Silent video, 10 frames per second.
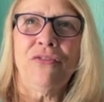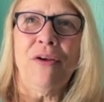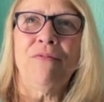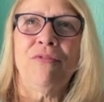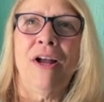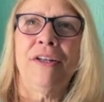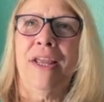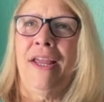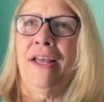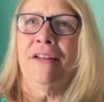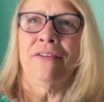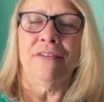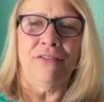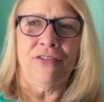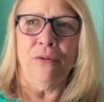up front, and
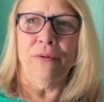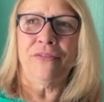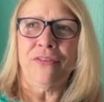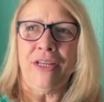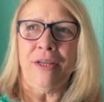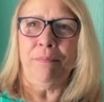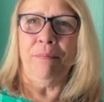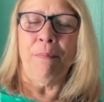so is the